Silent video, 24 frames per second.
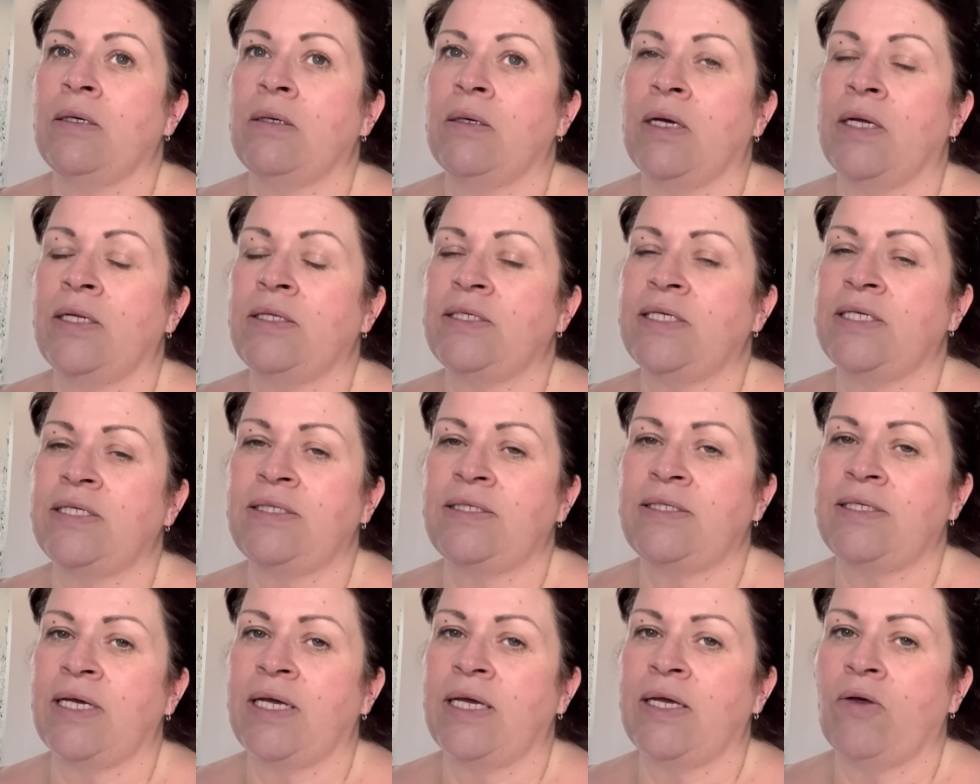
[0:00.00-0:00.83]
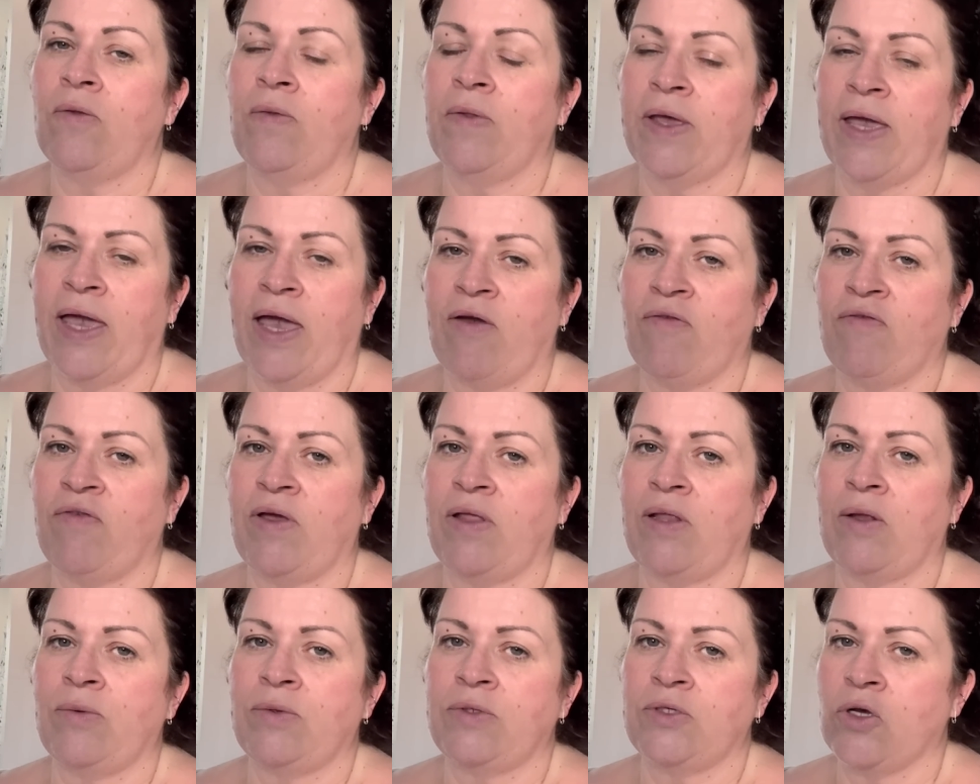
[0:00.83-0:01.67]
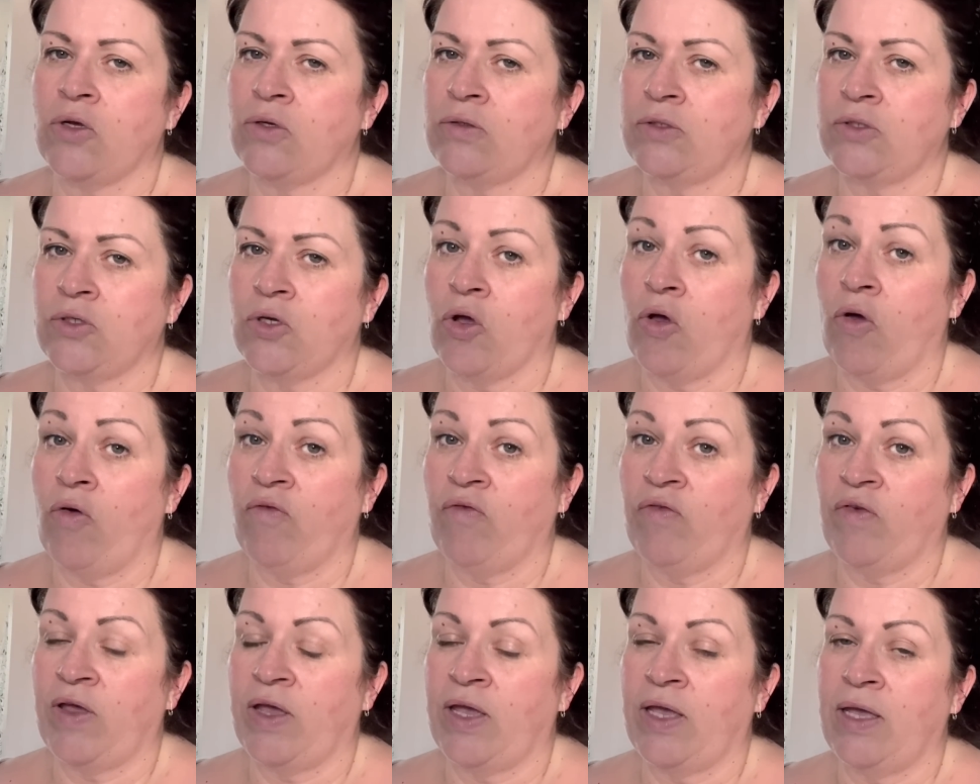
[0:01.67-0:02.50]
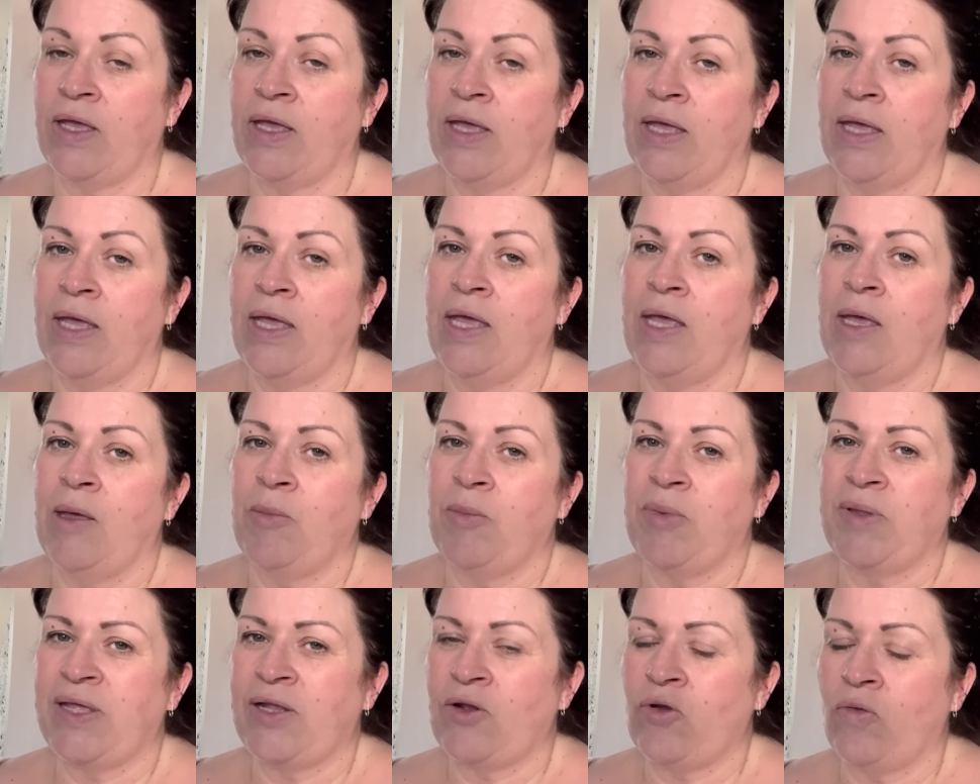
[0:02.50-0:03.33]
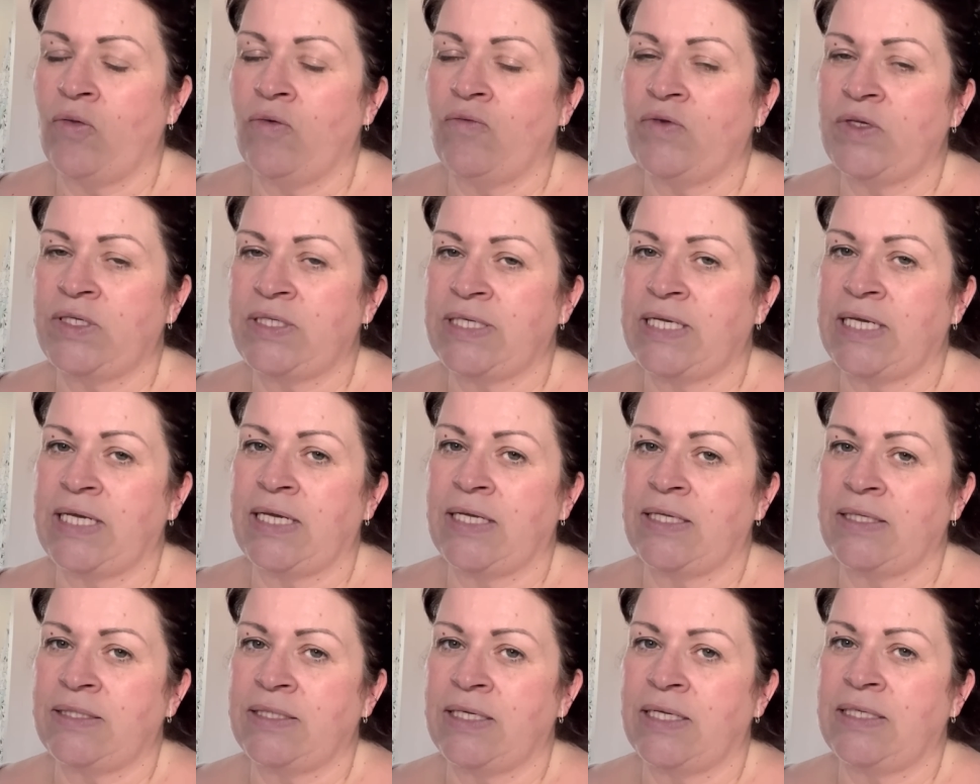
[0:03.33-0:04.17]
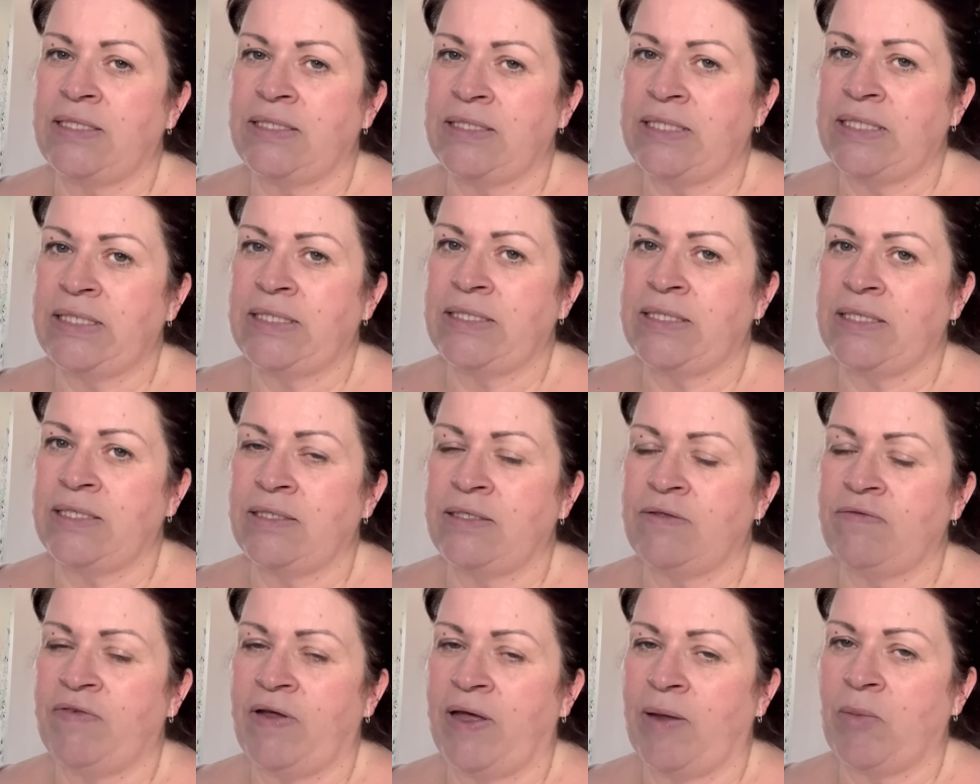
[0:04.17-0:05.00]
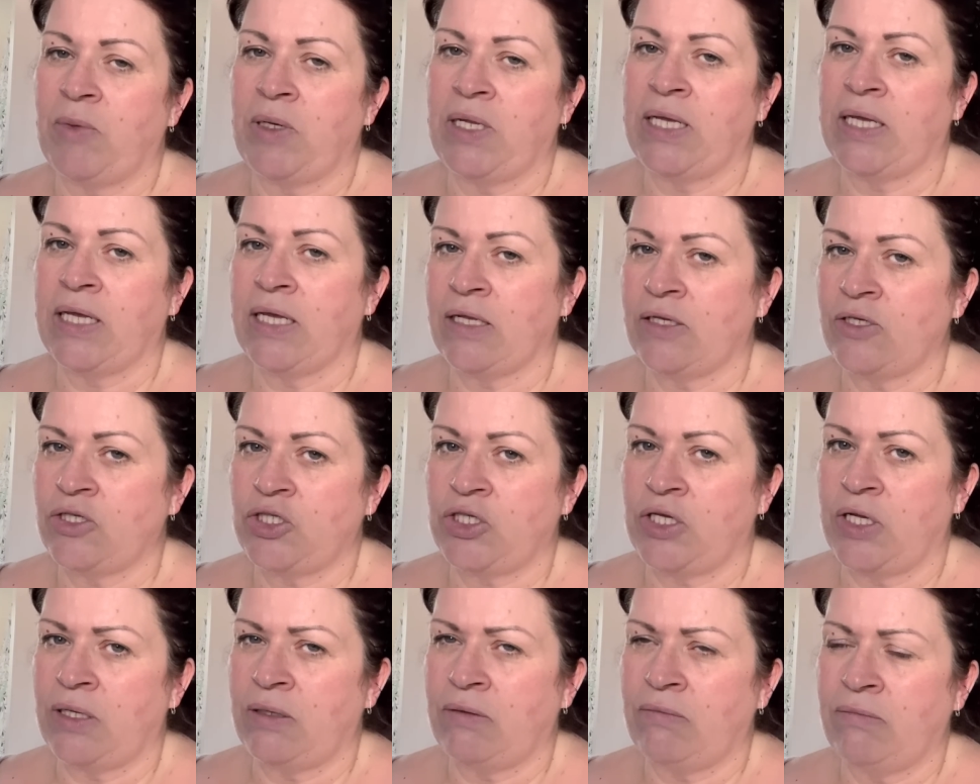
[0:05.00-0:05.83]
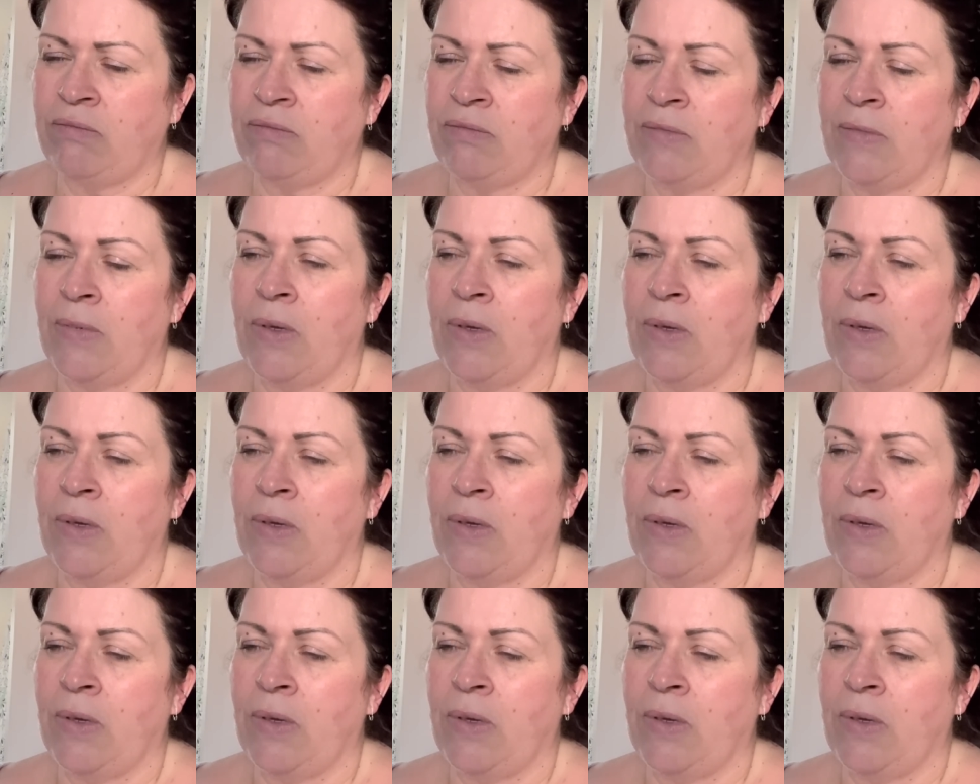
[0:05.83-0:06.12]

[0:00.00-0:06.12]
I did say on the cafe that it was Costa Coffee, but then on the receipt it said DD's Family Kitchen.